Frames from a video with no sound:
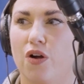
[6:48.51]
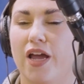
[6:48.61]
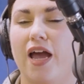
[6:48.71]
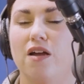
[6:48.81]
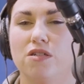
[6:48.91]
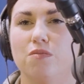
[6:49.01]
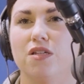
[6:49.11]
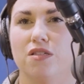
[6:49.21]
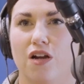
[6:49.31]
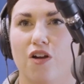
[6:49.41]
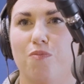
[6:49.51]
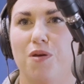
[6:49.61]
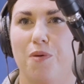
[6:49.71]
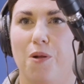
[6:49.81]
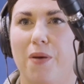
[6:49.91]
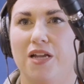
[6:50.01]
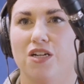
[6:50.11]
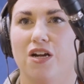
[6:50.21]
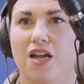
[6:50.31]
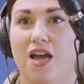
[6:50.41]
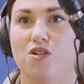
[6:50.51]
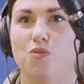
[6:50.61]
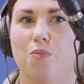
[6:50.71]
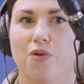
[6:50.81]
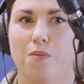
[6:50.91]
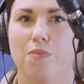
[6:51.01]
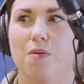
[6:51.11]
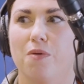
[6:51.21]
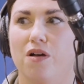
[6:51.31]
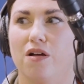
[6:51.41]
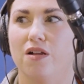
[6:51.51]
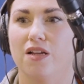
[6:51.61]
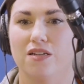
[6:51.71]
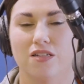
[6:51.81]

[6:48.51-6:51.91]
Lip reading: okay, how do we serve people better, and how do we bring people,